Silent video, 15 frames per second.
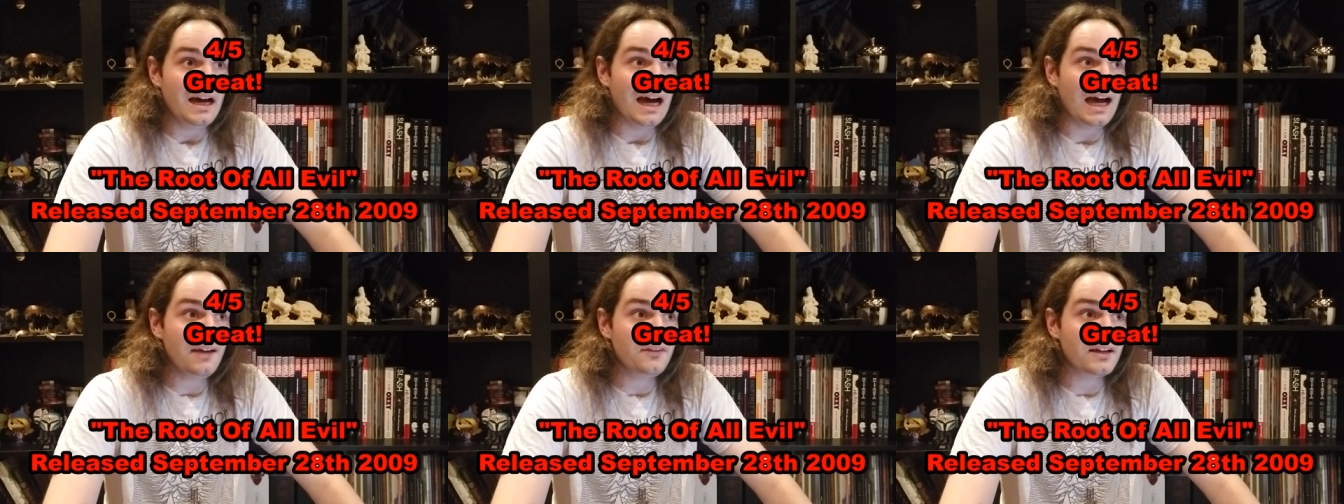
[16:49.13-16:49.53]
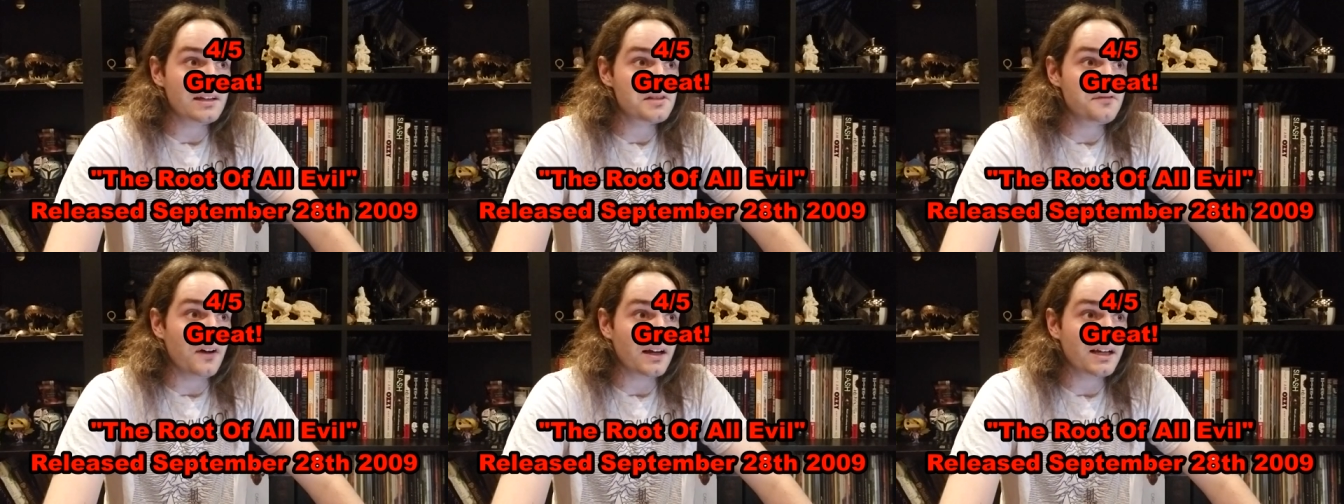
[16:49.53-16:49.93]
I think
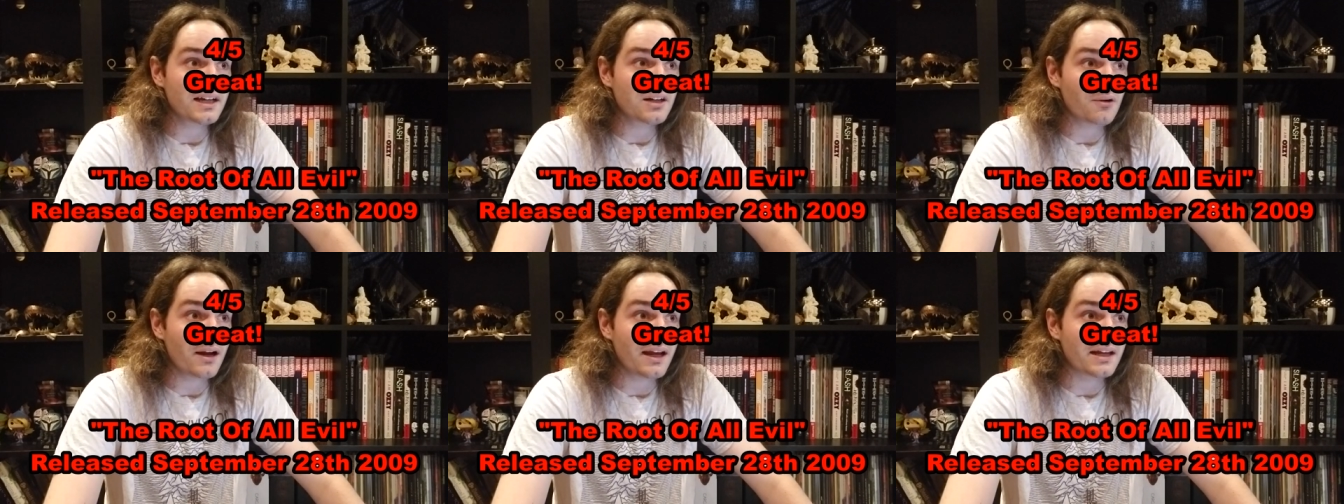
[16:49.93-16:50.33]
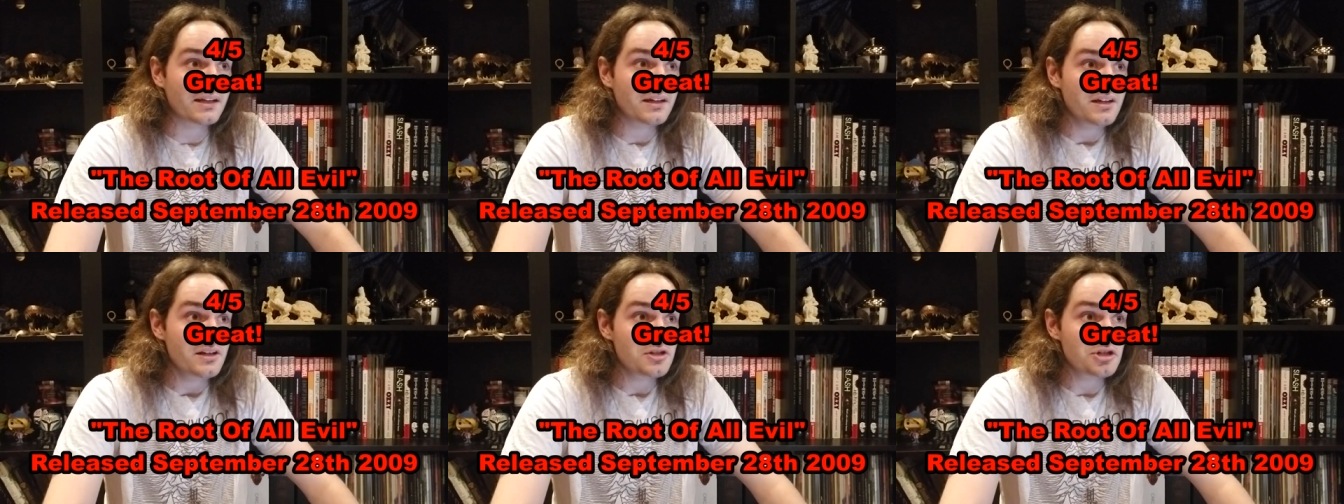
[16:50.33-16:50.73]
it's fucking great.
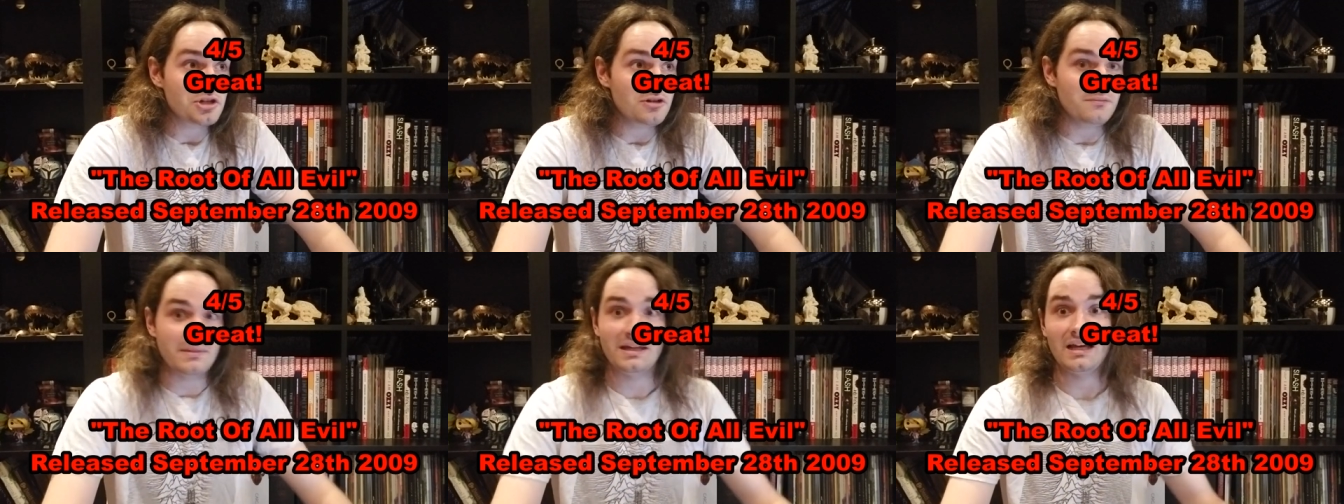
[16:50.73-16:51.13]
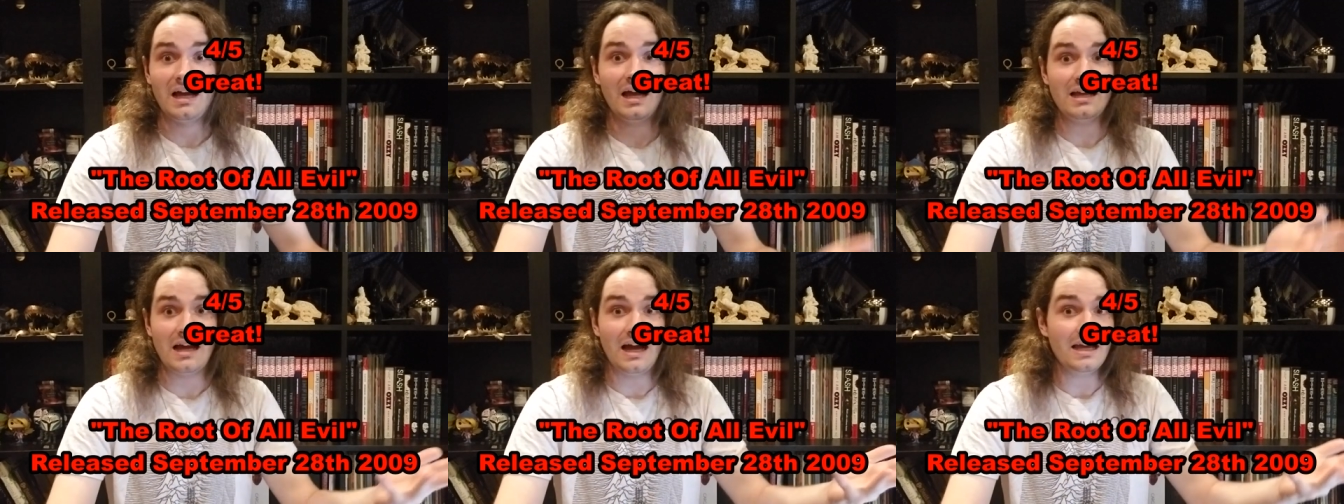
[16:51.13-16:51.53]
Shoot me.
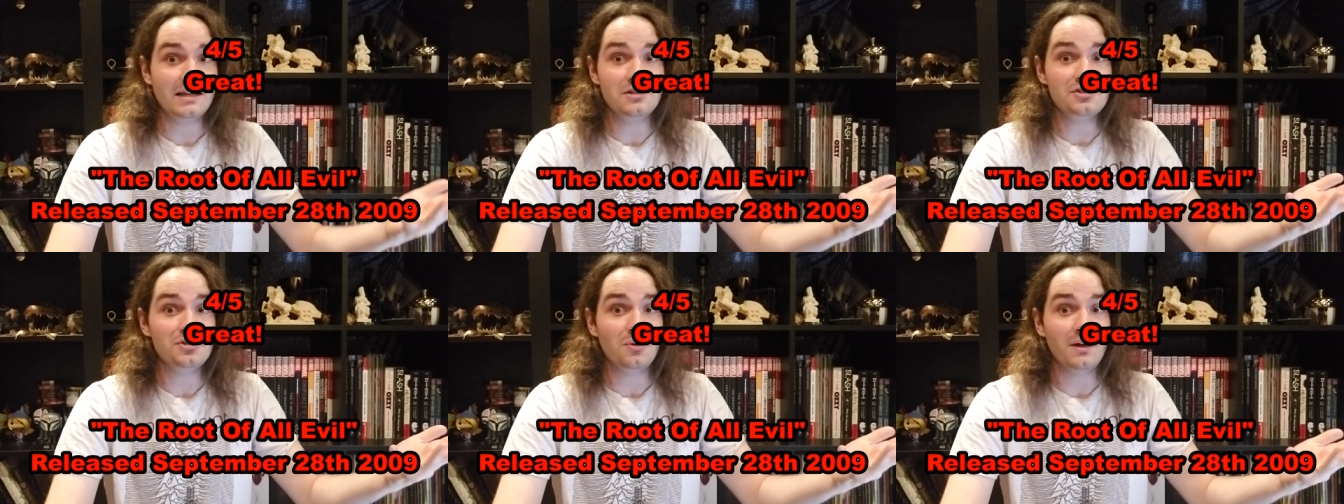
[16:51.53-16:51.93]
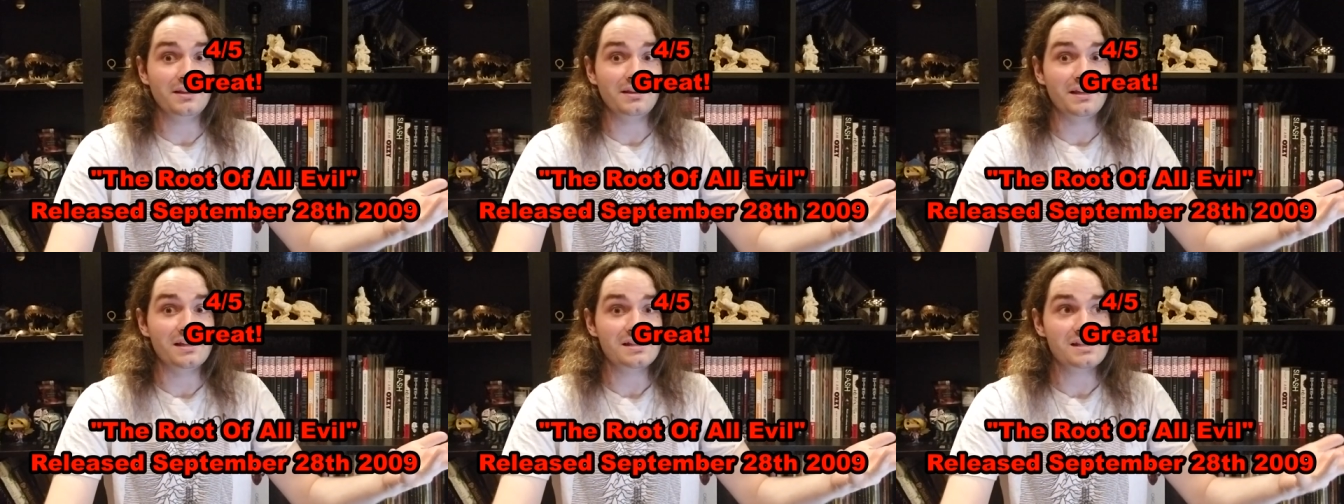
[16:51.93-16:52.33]
I, I
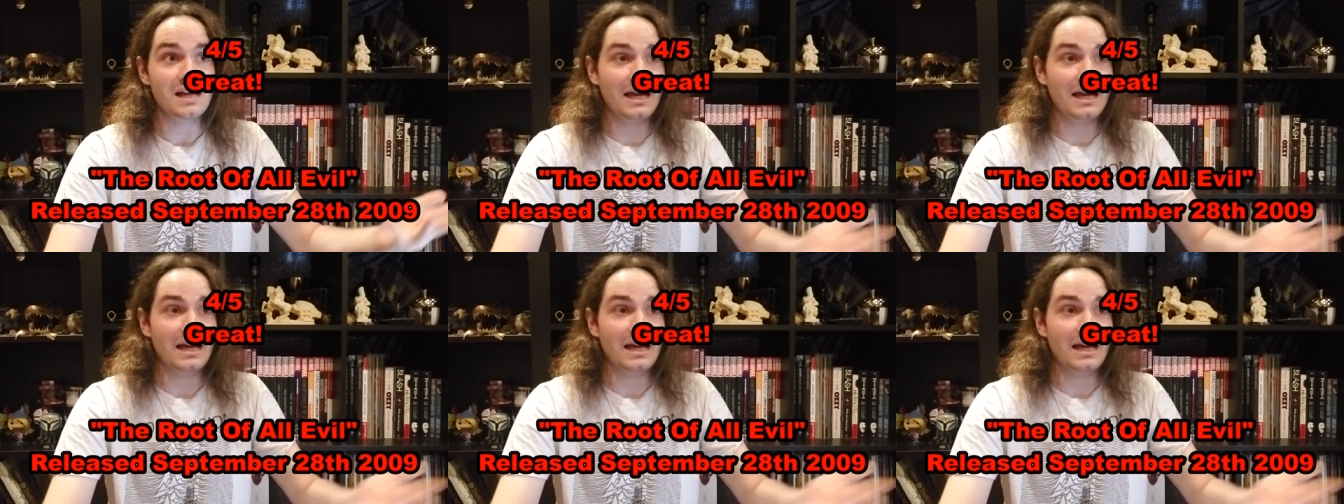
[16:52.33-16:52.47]
enjoyed this.